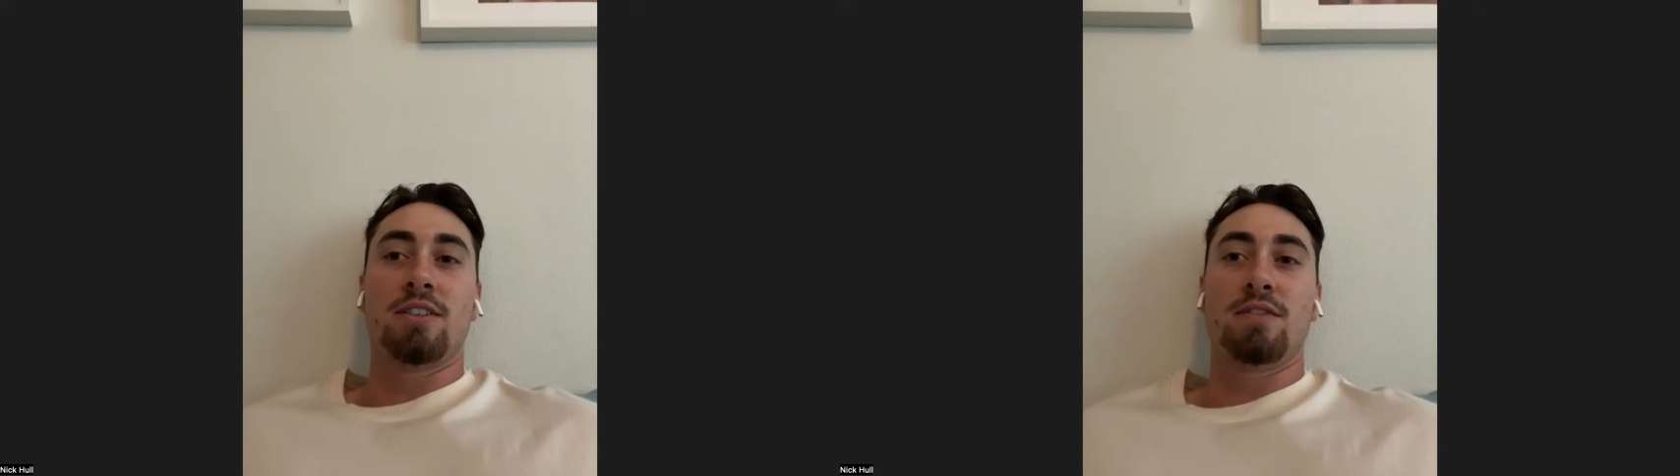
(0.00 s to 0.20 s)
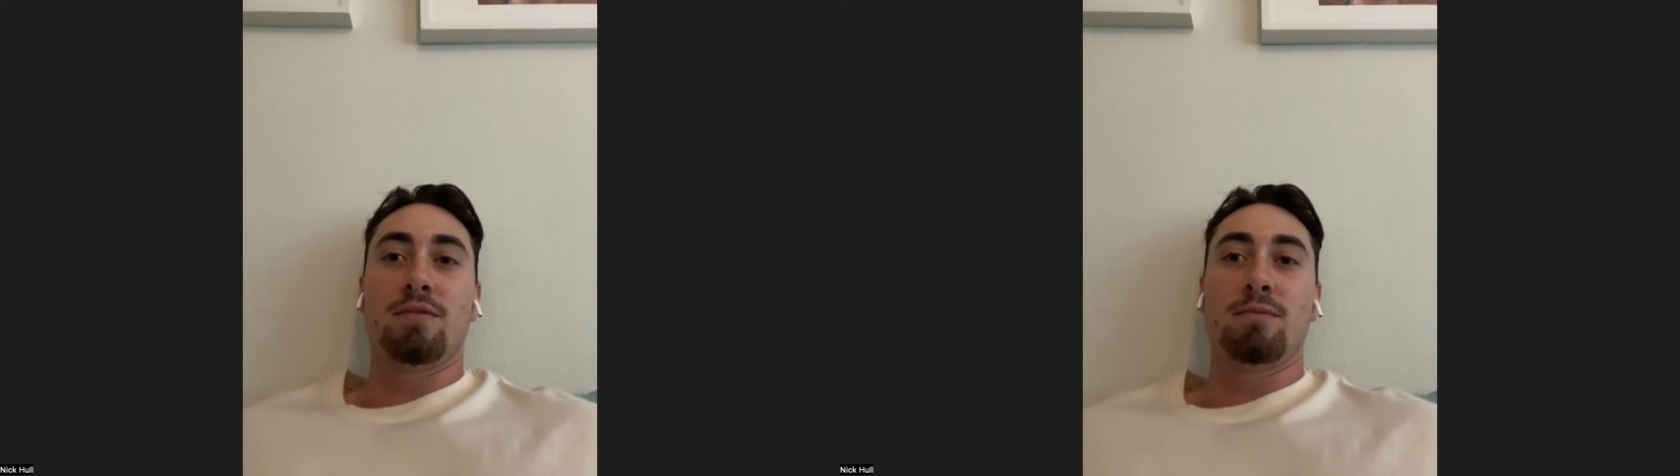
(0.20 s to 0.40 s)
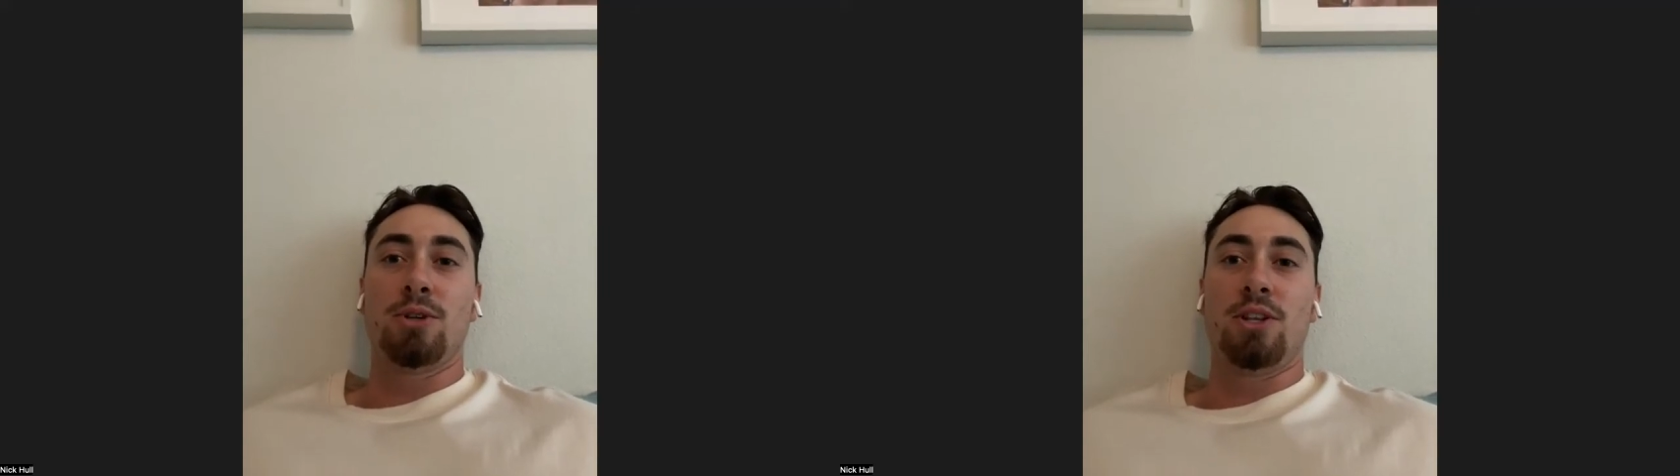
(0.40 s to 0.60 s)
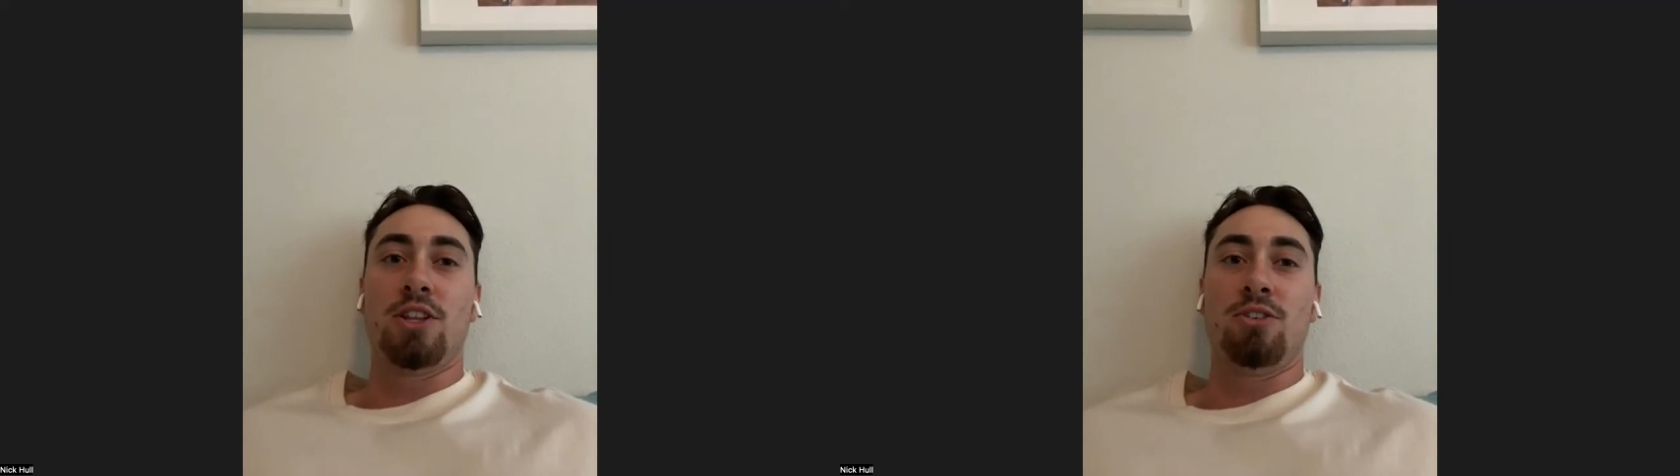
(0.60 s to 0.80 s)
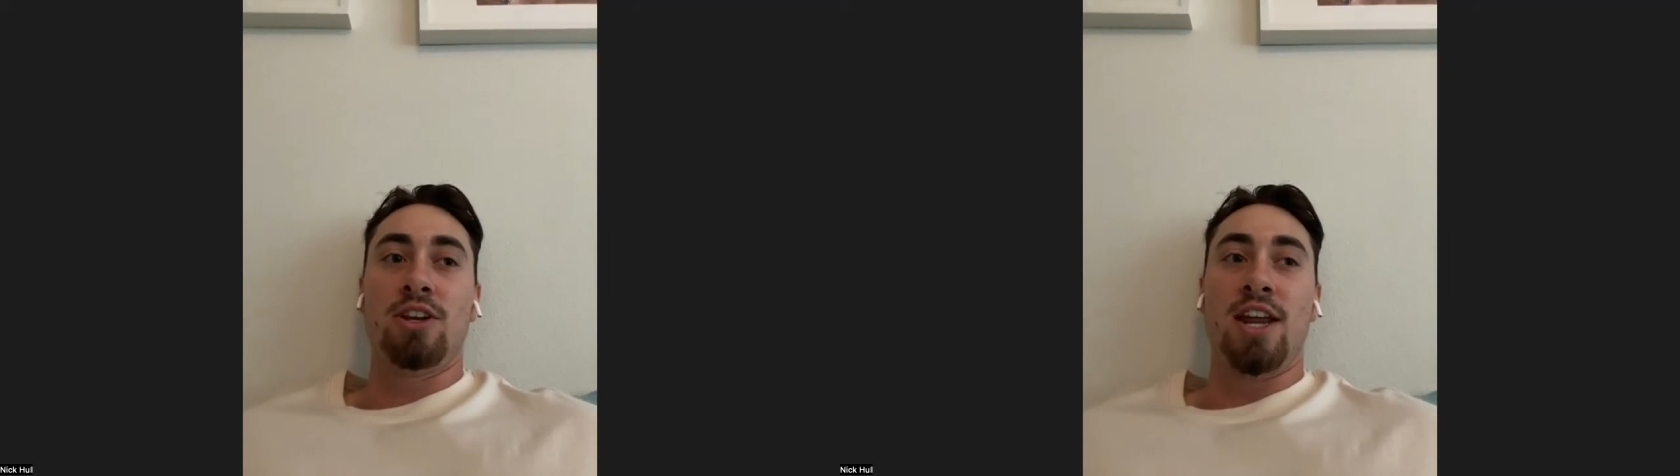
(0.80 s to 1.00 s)
really the
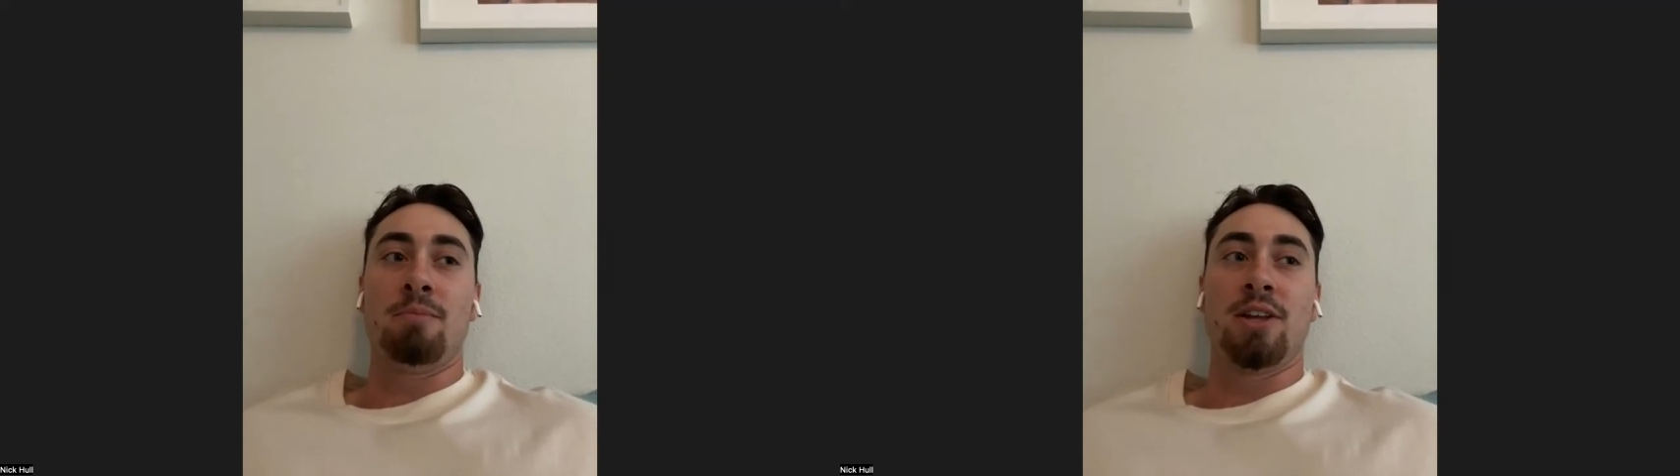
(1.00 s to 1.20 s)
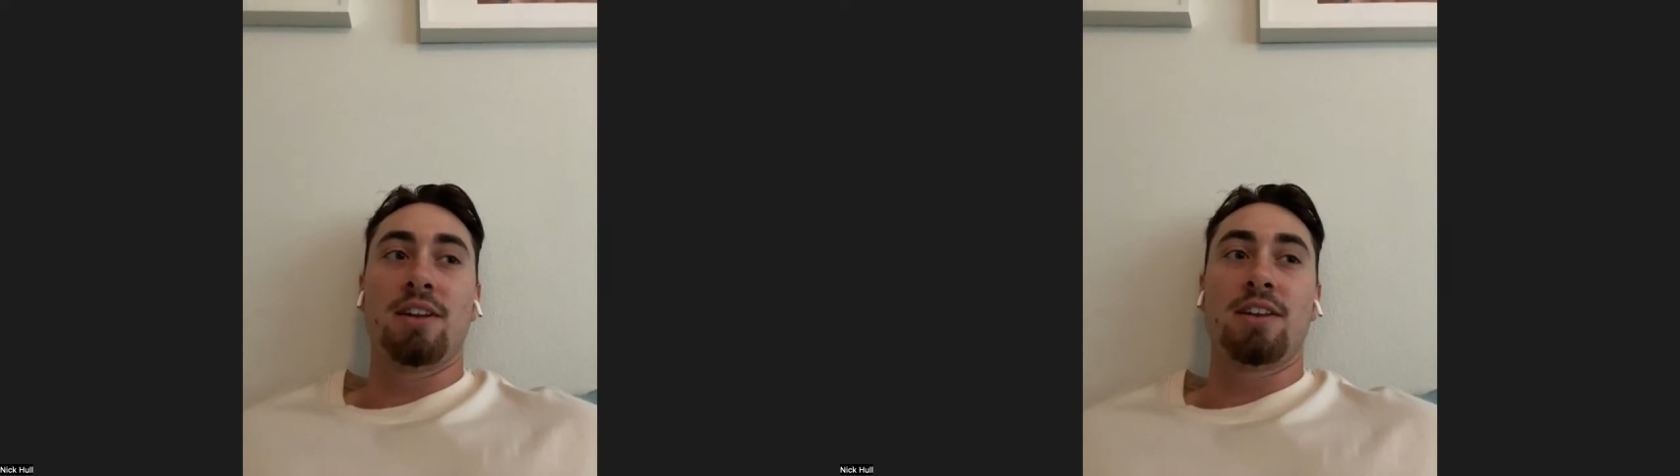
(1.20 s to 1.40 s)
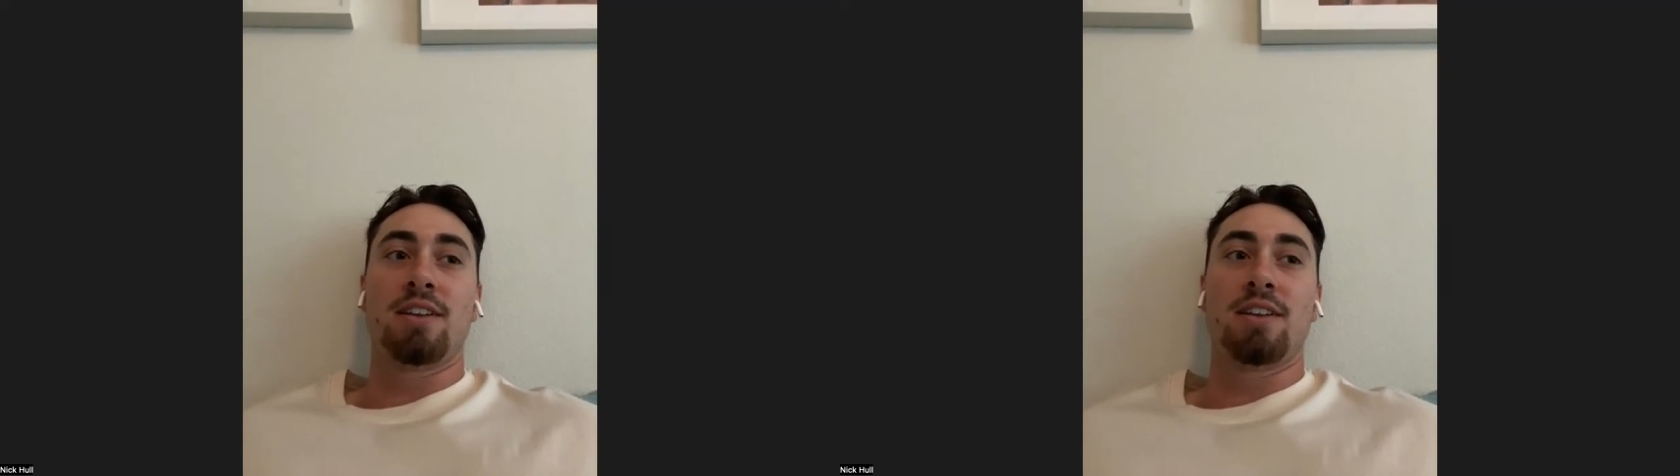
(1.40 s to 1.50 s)
only name that